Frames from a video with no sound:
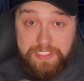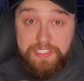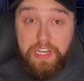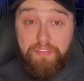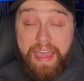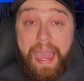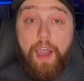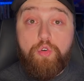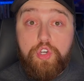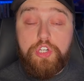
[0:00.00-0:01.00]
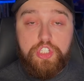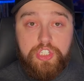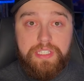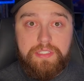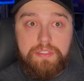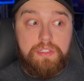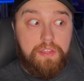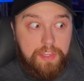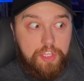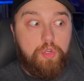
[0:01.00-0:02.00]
this enough how good she is as Lilith.